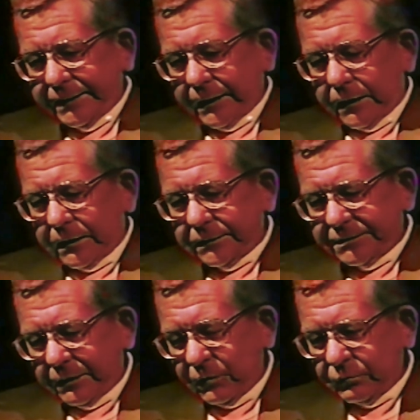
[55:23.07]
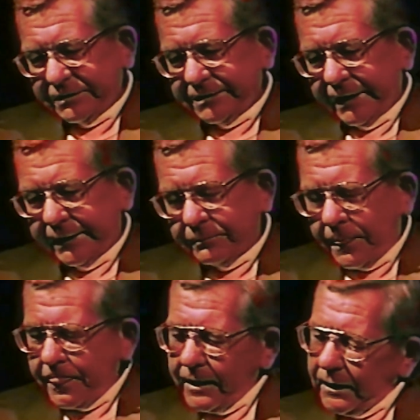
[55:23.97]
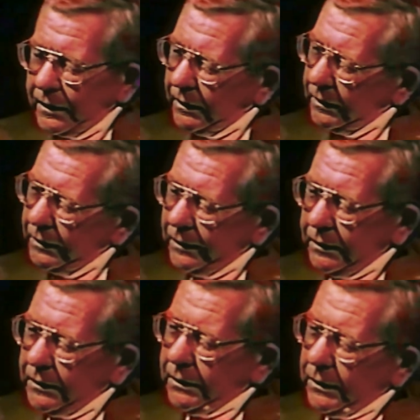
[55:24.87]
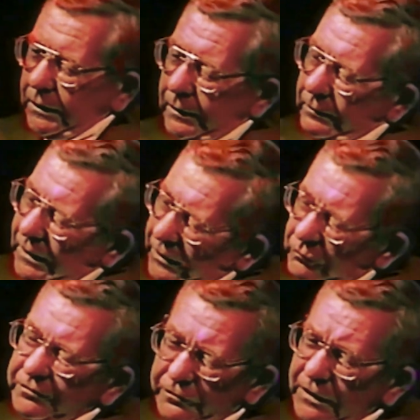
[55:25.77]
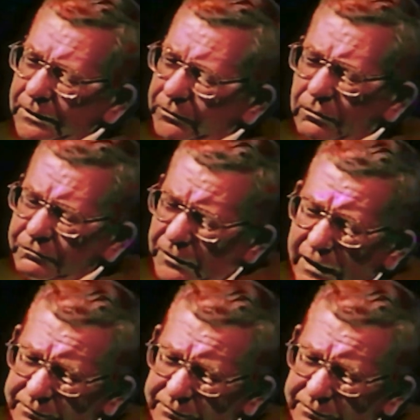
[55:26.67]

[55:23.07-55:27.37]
And someone was saying, I would feel an